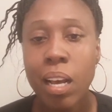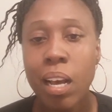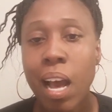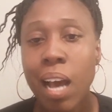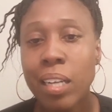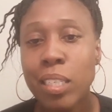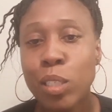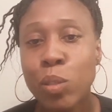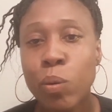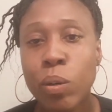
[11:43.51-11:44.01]

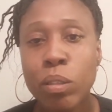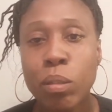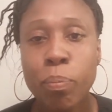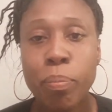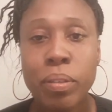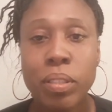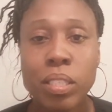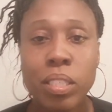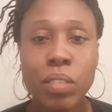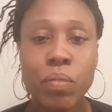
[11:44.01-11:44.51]
I just wanted to
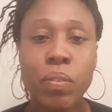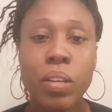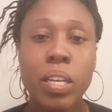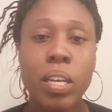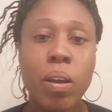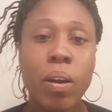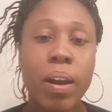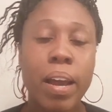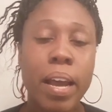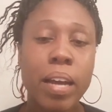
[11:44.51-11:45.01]
put this
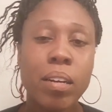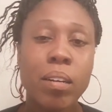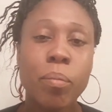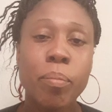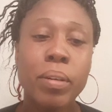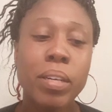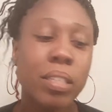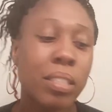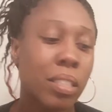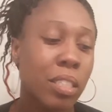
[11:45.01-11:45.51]
video out here
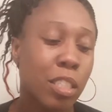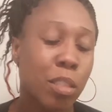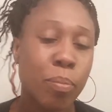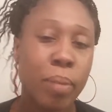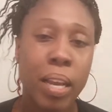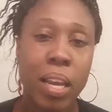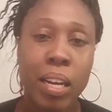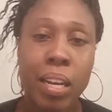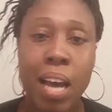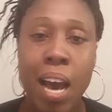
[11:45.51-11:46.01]
because this
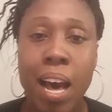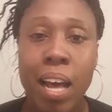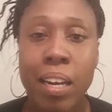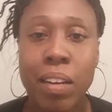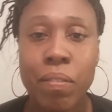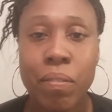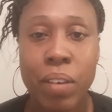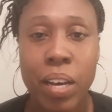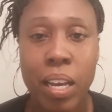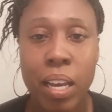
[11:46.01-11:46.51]
man died
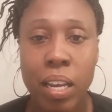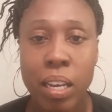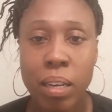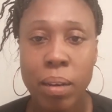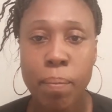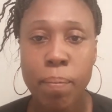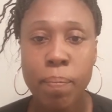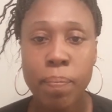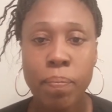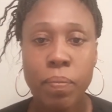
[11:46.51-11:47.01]
in vain.
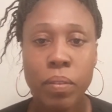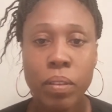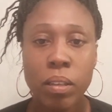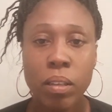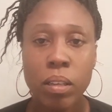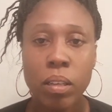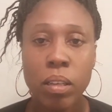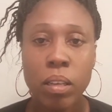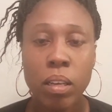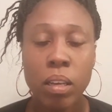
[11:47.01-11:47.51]

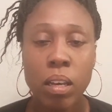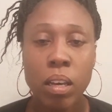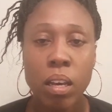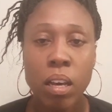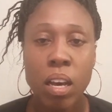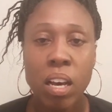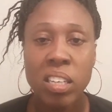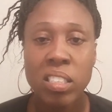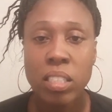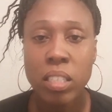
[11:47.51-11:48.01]

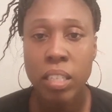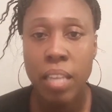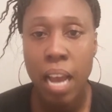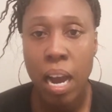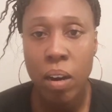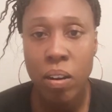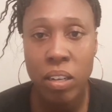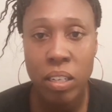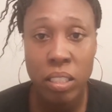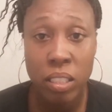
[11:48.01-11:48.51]
Until
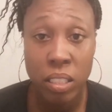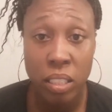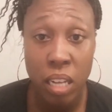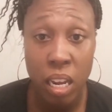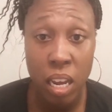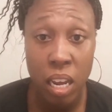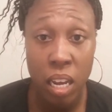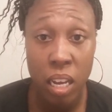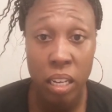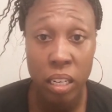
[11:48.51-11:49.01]
y'all
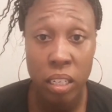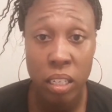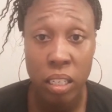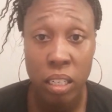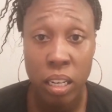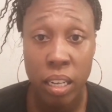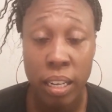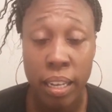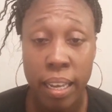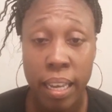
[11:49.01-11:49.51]
understand
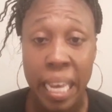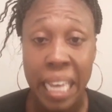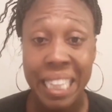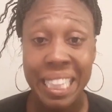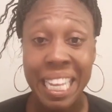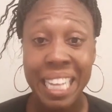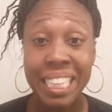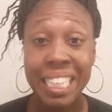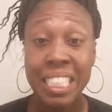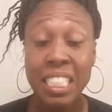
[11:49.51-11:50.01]

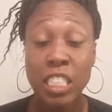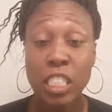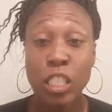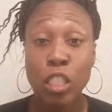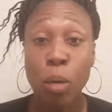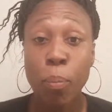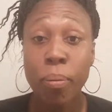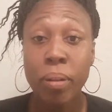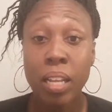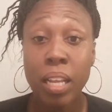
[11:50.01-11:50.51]
that this is
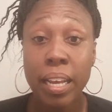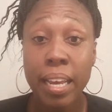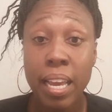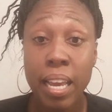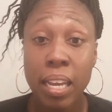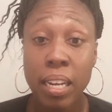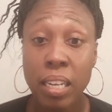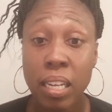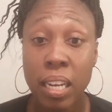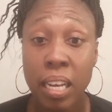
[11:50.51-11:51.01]
a
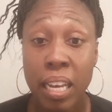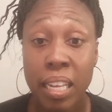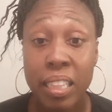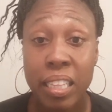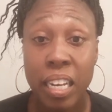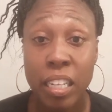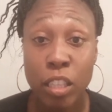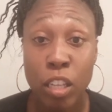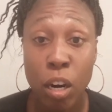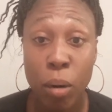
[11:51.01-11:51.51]
plan
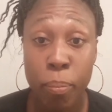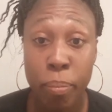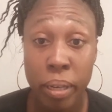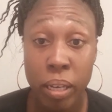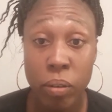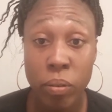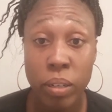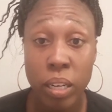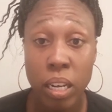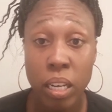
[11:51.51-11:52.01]
that they're
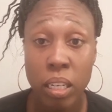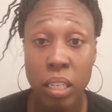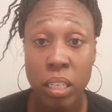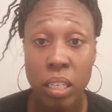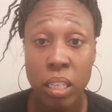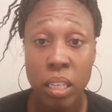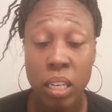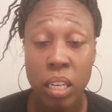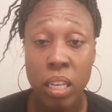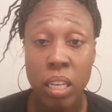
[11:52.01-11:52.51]
building
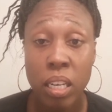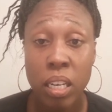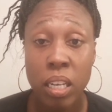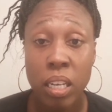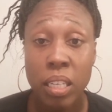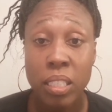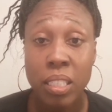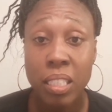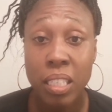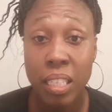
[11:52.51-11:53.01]

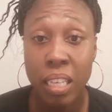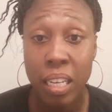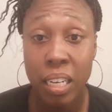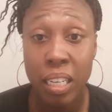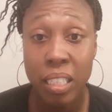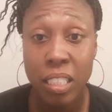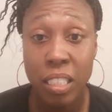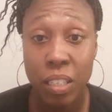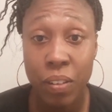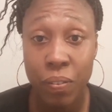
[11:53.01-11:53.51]
to get
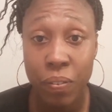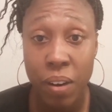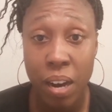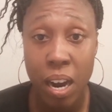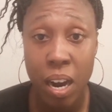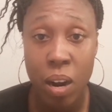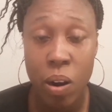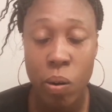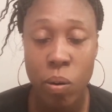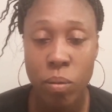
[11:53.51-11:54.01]
us to
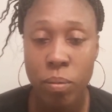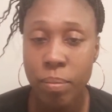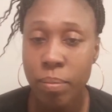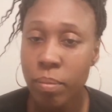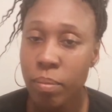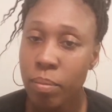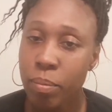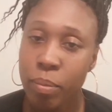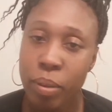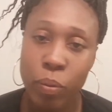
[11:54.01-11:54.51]
fall.
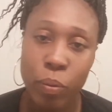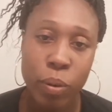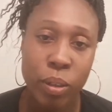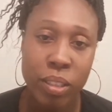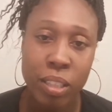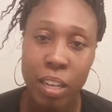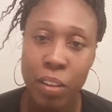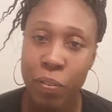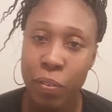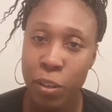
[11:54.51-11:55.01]
But
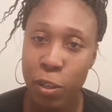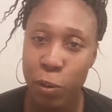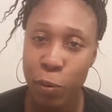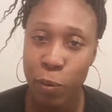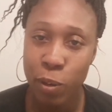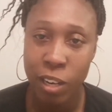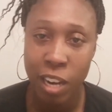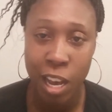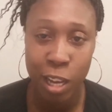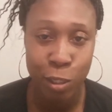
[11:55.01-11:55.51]
what they fail to
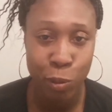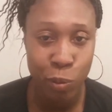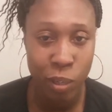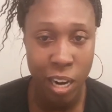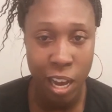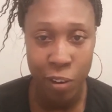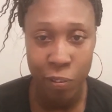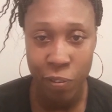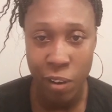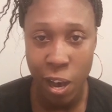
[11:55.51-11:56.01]
realize, we're
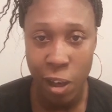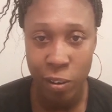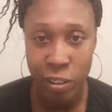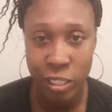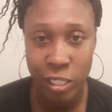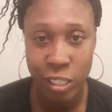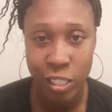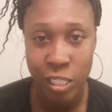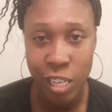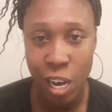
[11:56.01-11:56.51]
not falling
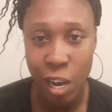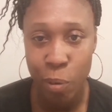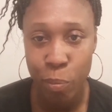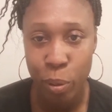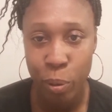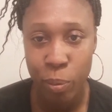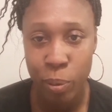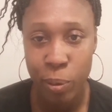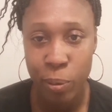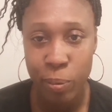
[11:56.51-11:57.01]
this time,
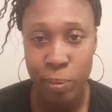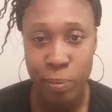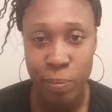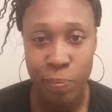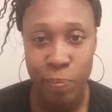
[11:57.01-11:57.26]
boo-boo.